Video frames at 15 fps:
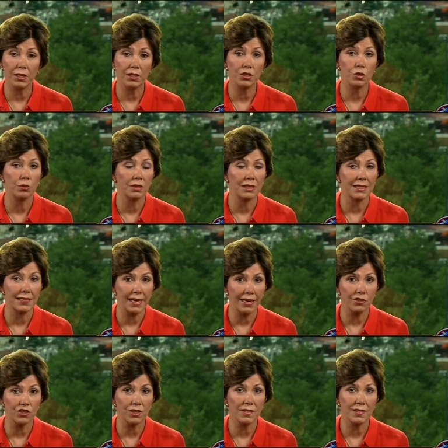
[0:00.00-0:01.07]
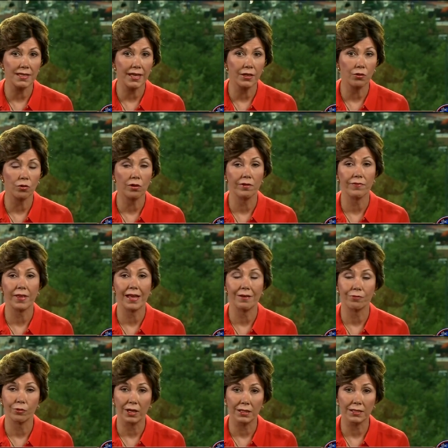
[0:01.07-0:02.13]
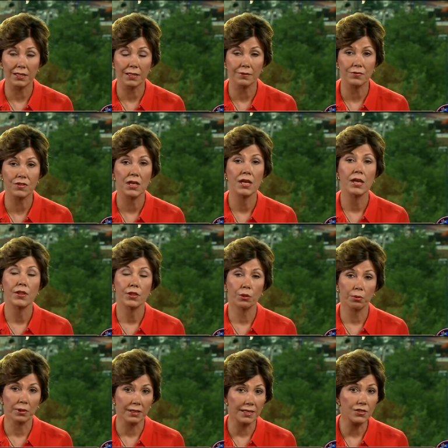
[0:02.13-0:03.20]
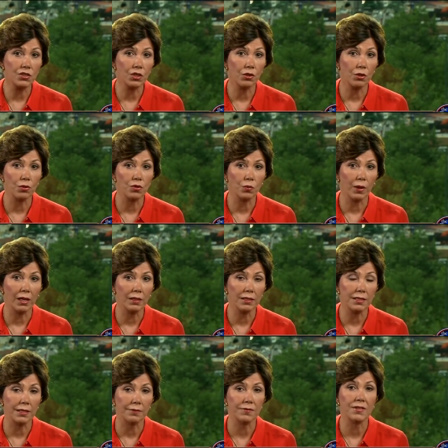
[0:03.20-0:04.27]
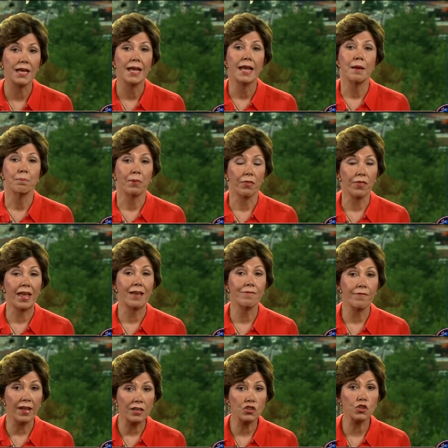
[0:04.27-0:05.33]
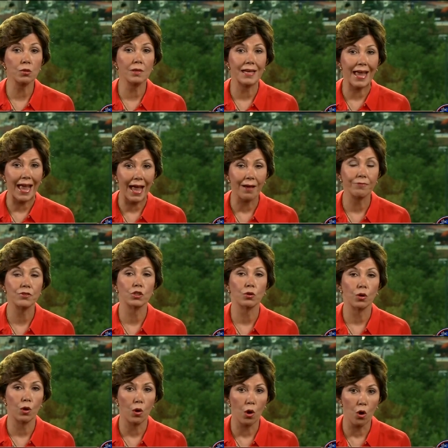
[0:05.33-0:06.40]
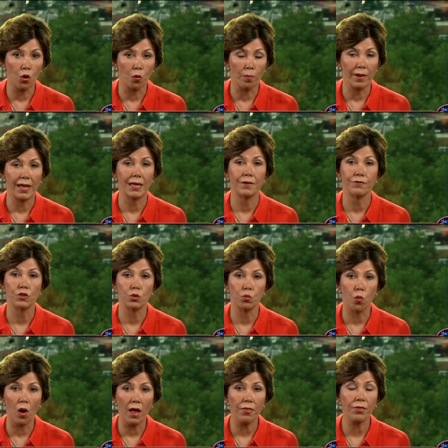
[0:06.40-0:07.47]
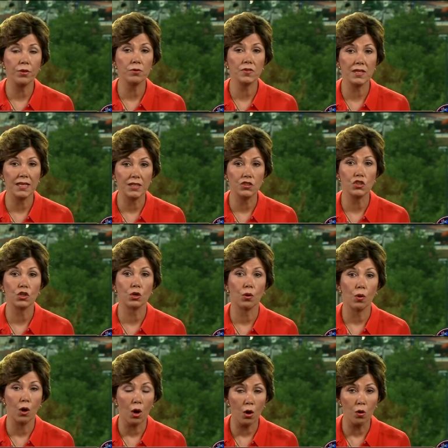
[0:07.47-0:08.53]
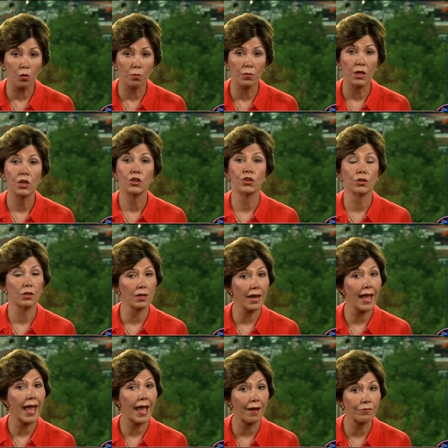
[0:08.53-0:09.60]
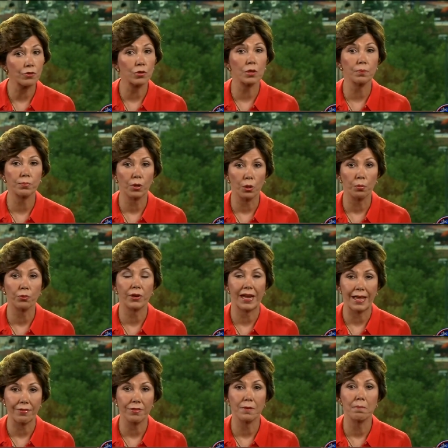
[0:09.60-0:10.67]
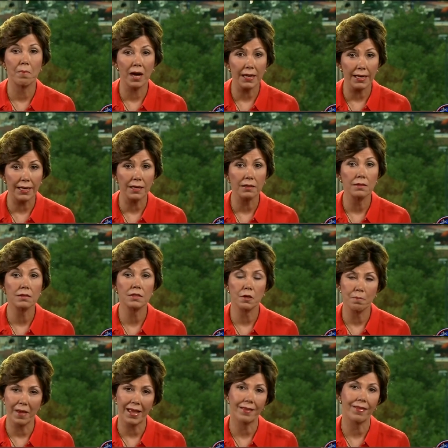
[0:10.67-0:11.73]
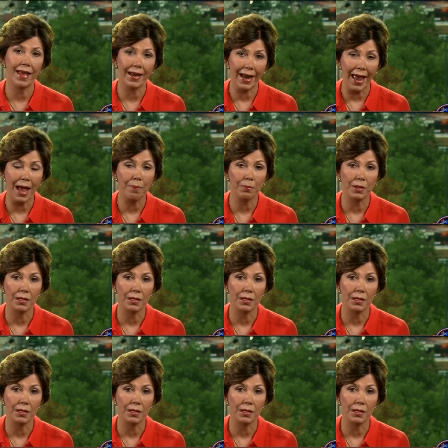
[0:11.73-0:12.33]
into a detention center, or if they have relatives, they're released to those relatives. But they eventually have to go home. And if you want those kids to go home, you're going to have to appropriate the money to make that happen.